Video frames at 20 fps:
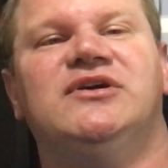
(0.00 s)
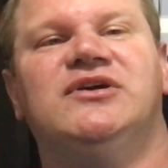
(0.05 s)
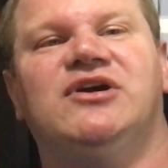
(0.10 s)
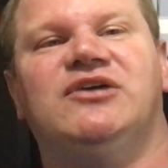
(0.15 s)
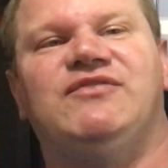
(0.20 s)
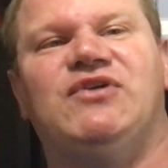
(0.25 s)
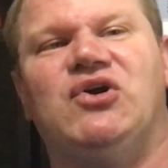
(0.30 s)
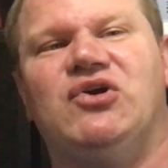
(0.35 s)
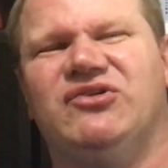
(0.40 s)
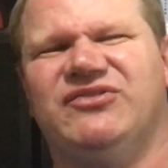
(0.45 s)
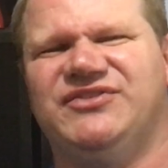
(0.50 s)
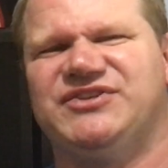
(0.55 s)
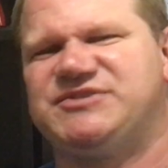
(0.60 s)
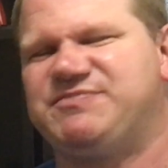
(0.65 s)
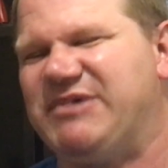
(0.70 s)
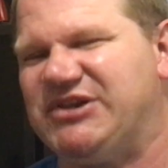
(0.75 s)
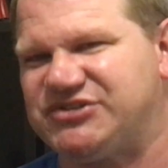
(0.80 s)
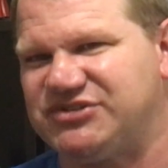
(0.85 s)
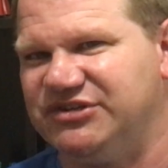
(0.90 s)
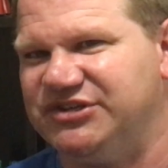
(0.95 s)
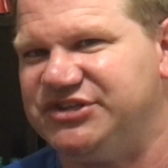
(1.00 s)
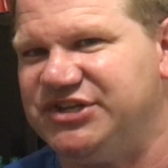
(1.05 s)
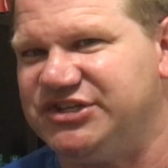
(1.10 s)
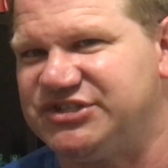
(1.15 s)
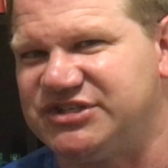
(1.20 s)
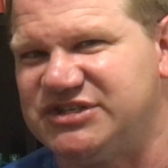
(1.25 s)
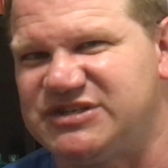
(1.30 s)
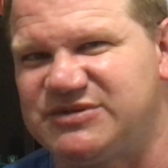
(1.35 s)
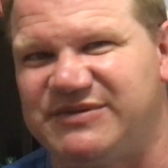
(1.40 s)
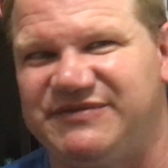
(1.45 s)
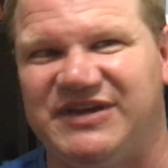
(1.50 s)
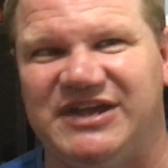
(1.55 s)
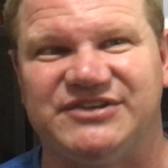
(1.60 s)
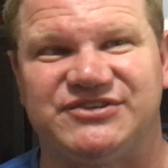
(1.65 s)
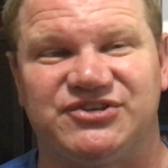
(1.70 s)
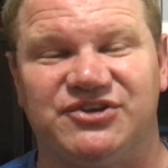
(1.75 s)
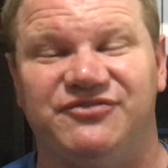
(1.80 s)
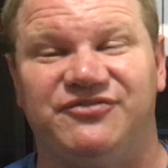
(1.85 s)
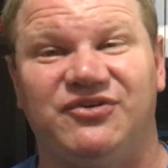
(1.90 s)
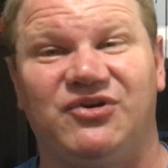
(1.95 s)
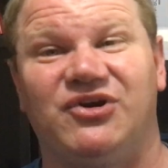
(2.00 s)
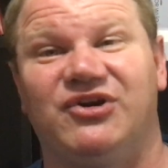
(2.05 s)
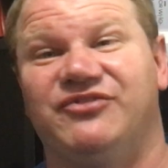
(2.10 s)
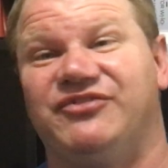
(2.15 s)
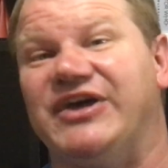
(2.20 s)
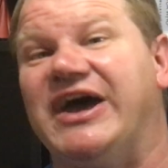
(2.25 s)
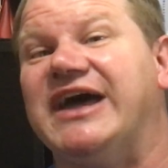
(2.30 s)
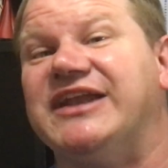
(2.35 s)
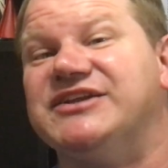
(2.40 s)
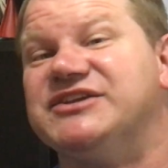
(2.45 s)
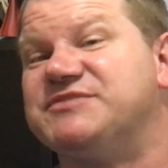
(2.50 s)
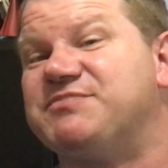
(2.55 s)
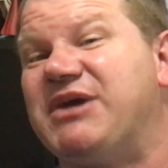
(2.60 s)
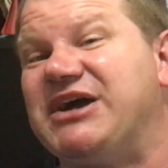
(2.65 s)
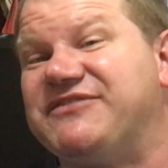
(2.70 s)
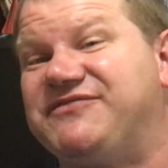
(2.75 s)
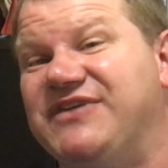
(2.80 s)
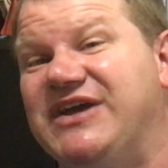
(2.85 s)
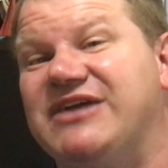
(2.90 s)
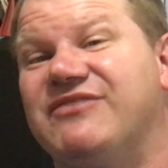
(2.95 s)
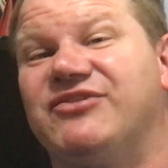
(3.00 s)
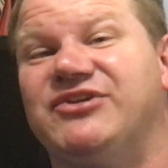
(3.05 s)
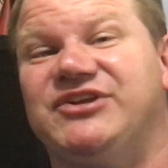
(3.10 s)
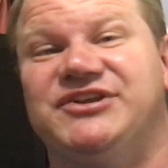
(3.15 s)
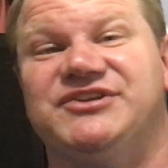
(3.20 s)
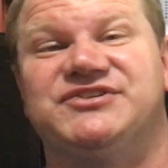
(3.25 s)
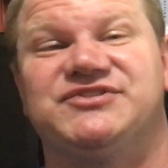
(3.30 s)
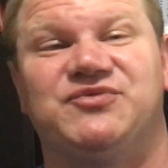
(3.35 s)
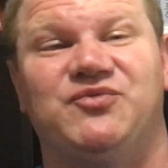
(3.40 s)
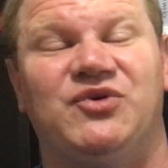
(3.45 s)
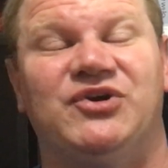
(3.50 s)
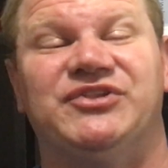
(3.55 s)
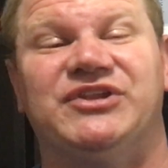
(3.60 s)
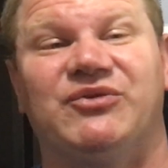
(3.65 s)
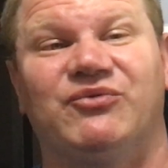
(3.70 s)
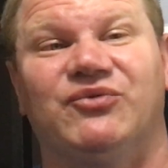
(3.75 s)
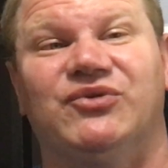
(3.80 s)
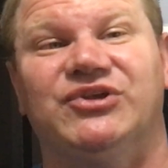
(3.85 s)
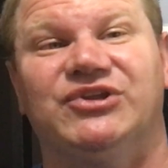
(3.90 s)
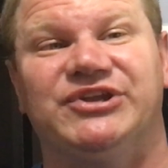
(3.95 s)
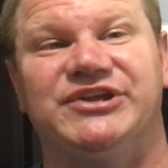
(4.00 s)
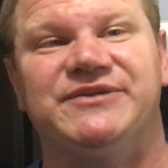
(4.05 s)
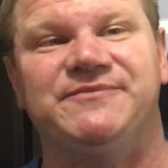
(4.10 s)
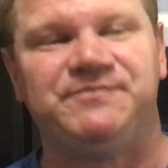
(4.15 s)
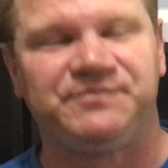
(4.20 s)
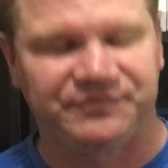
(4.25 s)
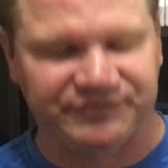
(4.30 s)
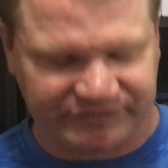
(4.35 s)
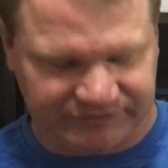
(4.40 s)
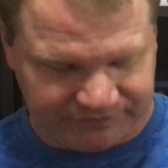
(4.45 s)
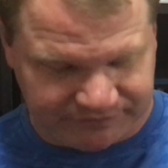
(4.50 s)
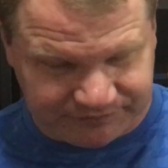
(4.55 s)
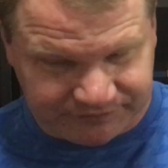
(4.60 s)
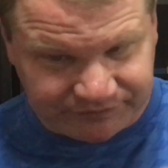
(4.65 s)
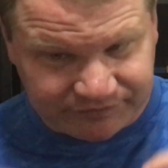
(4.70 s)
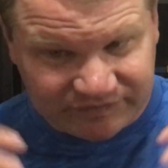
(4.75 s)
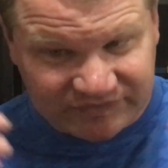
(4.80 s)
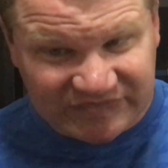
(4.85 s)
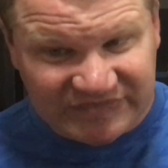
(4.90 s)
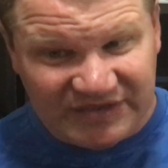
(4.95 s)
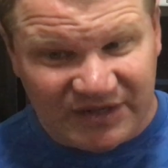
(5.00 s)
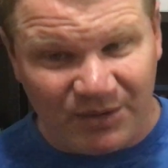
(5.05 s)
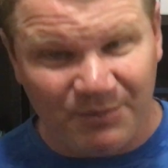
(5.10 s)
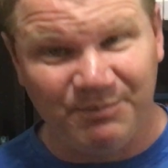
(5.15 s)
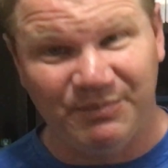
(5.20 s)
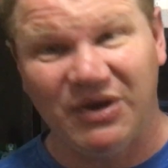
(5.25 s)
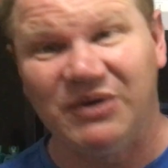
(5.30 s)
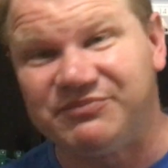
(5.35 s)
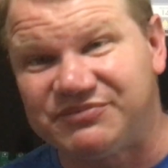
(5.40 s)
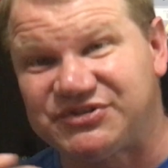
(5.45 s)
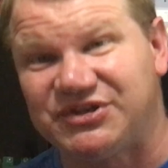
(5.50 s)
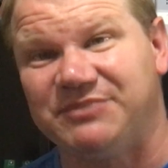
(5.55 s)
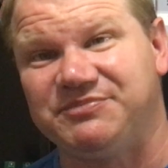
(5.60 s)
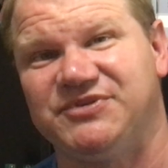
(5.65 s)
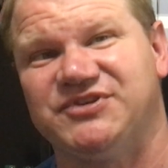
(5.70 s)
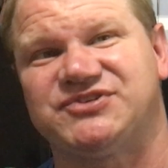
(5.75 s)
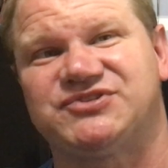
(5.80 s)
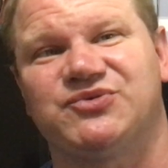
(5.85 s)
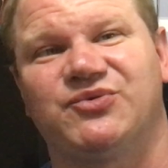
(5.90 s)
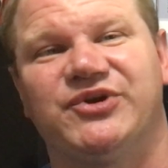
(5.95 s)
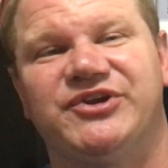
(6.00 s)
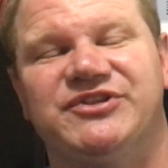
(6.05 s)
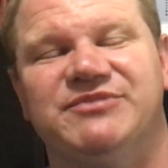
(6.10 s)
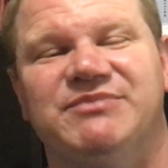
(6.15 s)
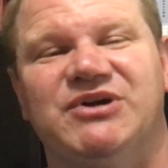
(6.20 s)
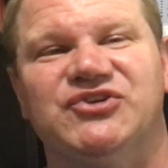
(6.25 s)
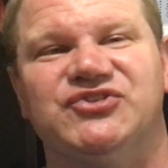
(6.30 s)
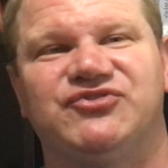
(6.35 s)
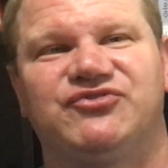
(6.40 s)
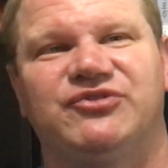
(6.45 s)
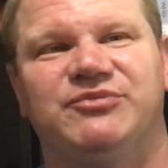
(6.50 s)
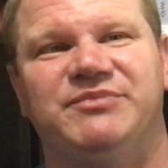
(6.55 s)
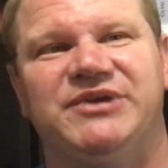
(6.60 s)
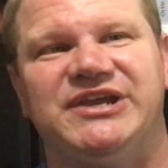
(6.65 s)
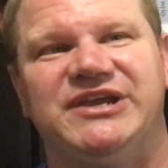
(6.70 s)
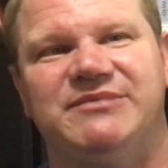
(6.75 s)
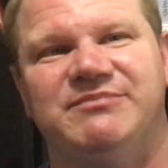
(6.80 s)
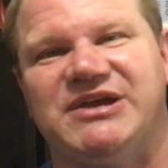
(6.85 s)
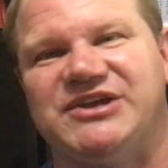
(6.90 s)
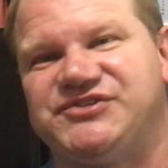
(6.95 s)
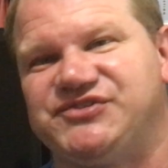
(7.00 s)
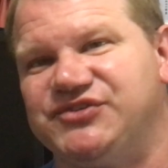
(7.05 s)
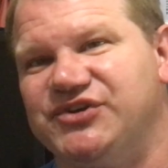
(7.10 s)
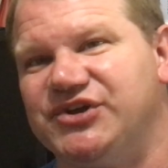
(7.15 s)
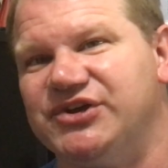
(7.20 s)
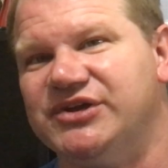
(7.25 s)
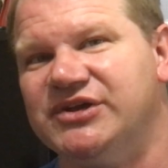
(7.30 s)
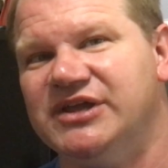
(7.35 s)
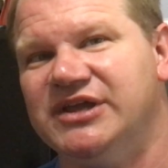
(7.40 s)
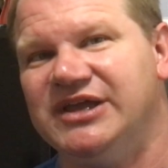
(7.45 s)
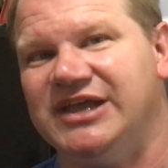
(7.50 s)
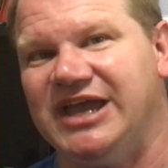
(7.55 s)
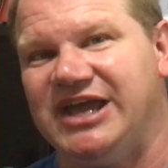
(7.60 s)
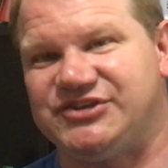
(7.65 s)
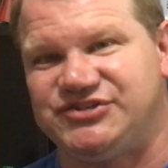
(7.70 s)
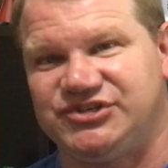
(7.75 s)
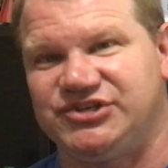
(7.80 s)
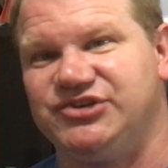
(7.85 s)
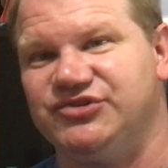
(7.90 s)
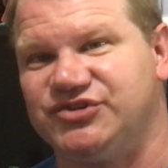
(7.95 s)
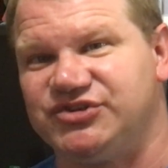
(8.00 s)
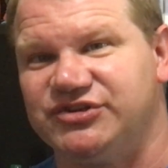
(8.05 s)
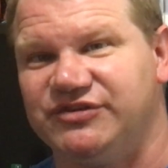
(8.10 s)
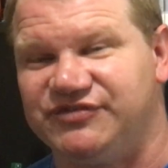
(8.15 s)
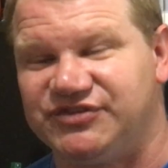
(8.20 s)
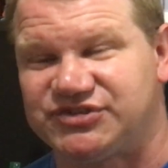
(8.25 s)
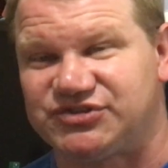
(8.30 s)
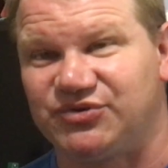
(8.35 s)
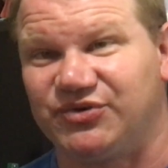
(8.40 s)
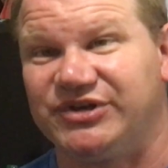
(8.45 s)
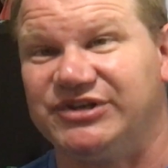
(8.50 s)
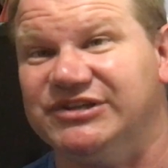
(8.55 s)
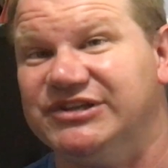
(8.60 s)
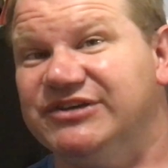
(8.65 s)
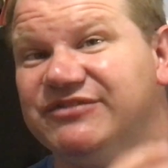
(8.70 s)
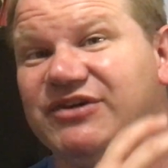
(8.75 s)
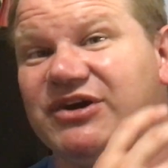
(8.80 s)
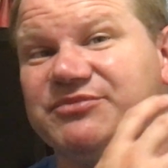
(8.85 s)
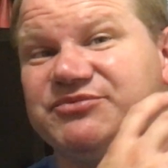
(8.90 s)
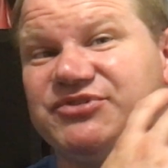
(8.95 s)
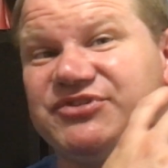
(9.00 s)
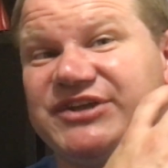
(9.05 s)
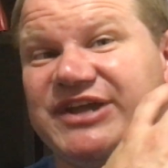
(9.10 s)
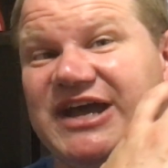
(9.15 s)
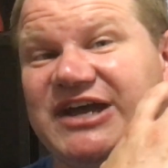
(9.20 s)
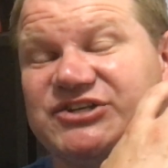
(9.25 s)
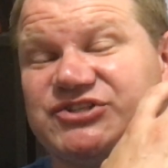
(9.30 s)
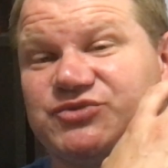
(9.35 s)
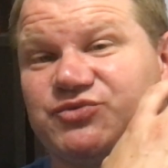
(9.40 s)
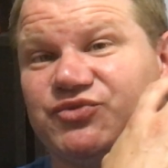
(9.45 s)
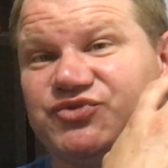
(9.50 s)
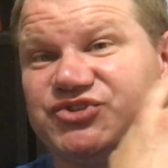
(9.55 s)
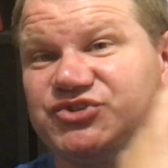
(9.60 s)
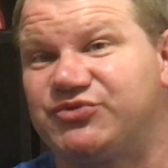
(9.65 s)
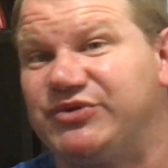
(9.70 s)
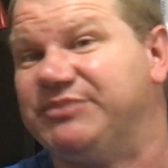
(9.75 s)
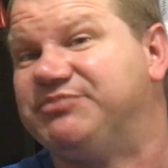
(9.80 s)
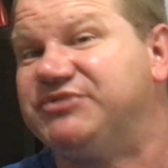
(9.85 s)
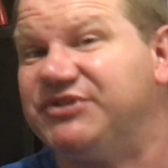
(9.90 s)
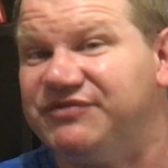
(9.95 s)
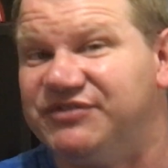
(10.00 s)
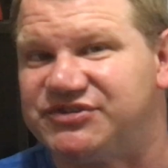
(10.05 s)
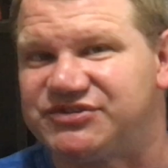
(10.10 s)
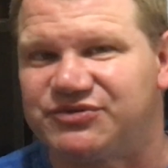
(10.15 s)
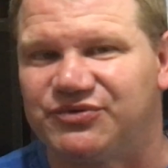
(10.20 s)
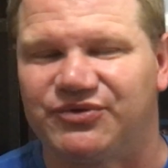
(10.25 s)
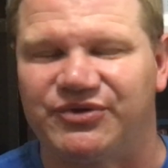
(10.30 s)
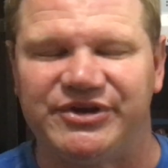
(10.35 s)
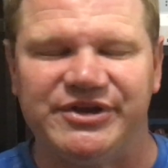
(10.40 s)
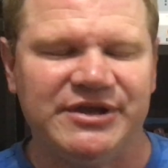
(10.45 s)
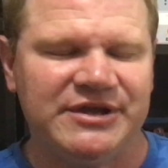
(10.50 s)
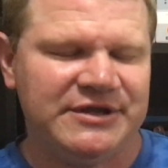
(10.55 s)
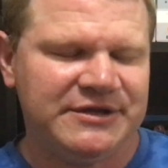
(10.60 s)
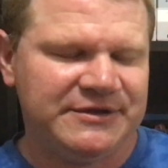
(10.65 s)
Of all the special editions we've had so far, that is my favorite. It is the one that really bumps up the story the most for me and makes the execution of the story live up to the actual script of the story.